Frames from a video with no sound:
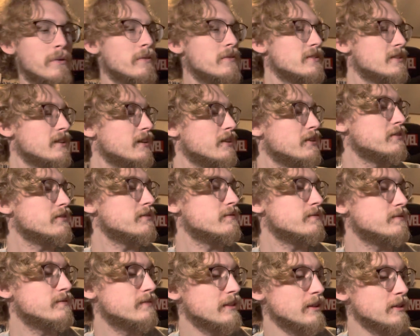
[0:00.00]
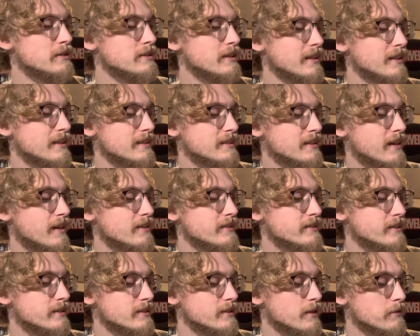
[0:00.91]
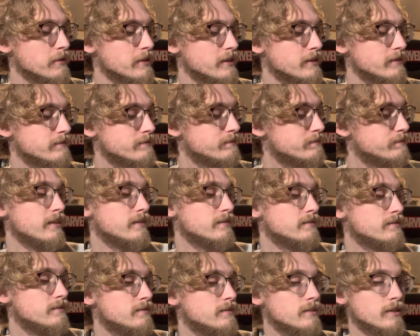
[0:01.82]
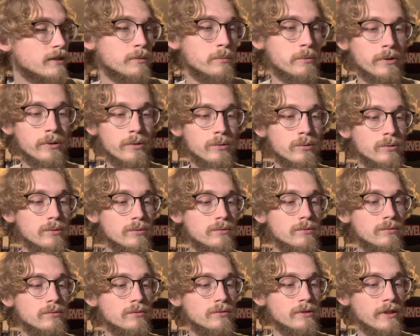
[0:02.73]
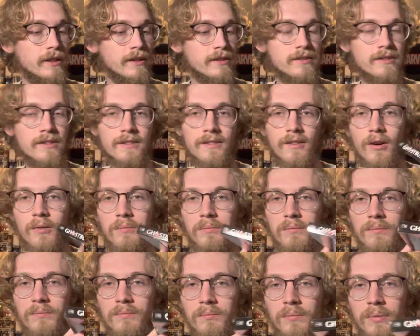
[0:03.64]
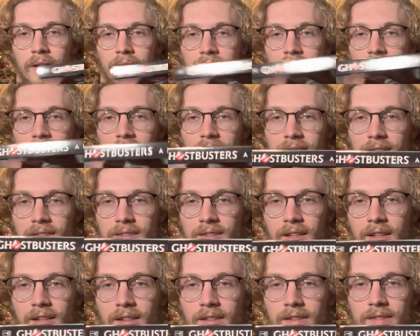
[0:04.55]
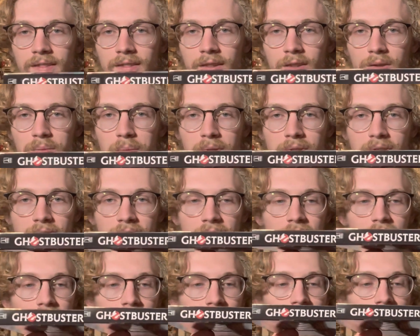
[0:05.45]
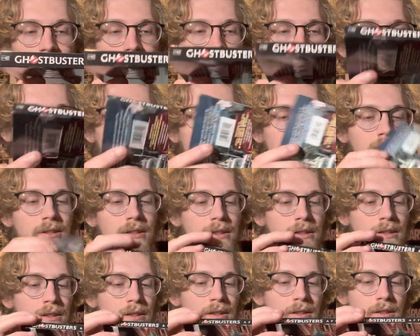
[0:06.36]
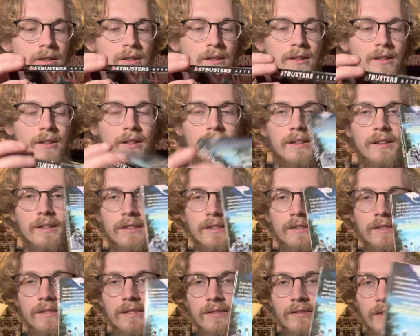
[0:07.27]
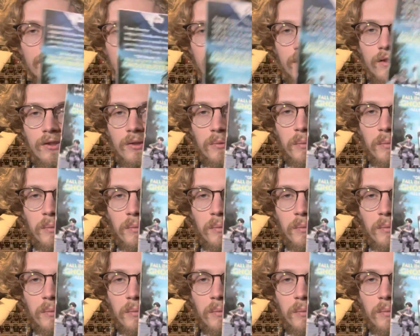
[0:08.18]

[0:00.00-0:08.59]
himself, it was like his cousin or something. It's pretty cool, and it's just all blacked out on the side, Ghostbusters Afterlife. And right down the